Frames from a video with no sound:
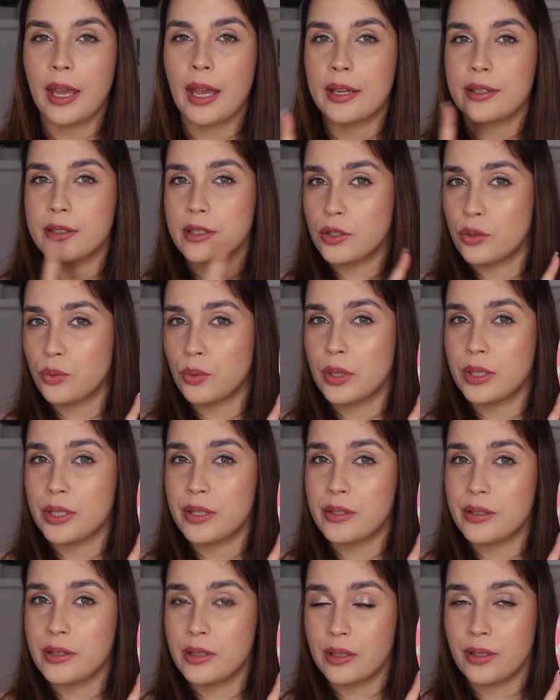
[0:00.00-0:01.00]
and this one
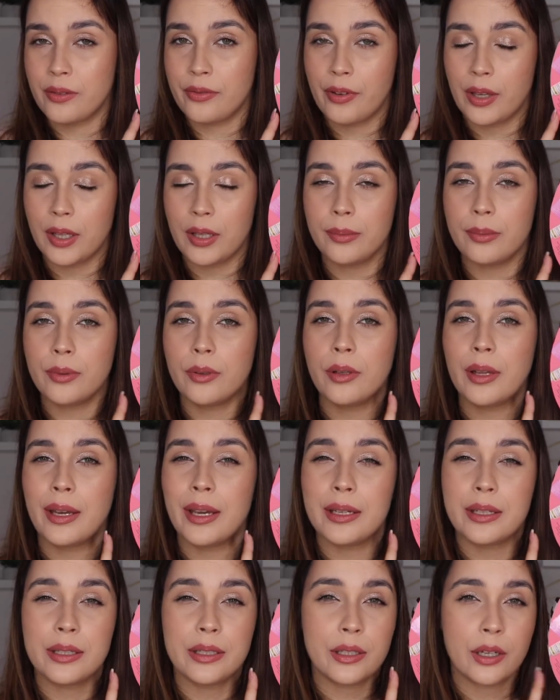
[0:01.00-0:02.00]
is still available
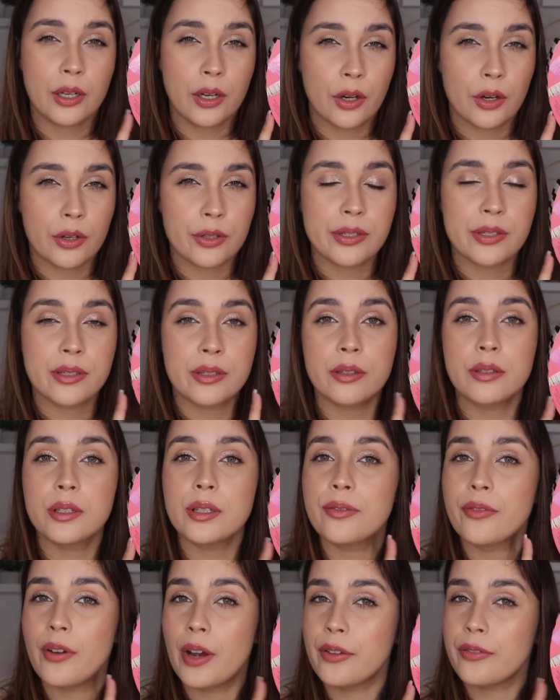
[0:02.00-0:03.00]
and it costs
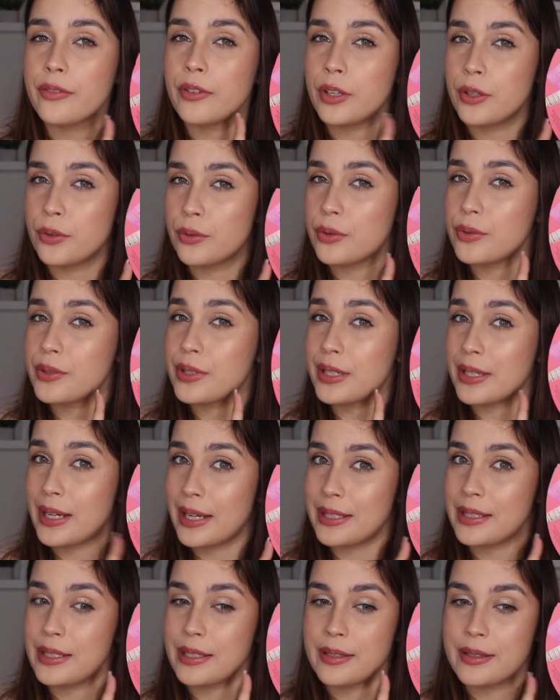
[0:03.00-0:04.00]

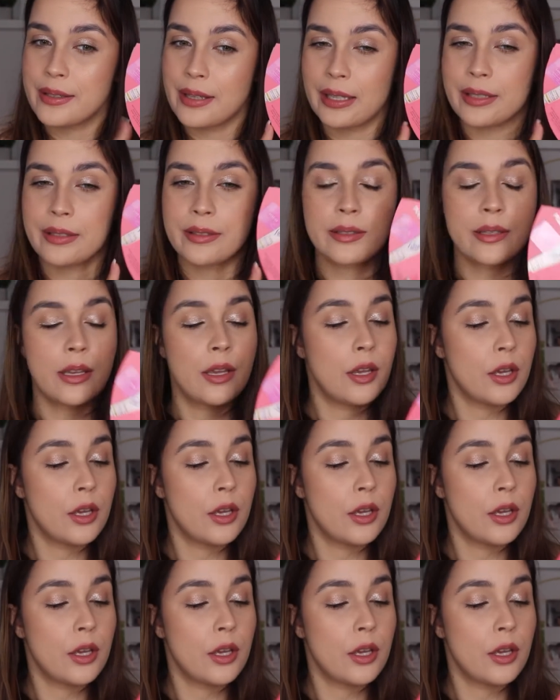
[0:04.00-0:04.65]
€35.90.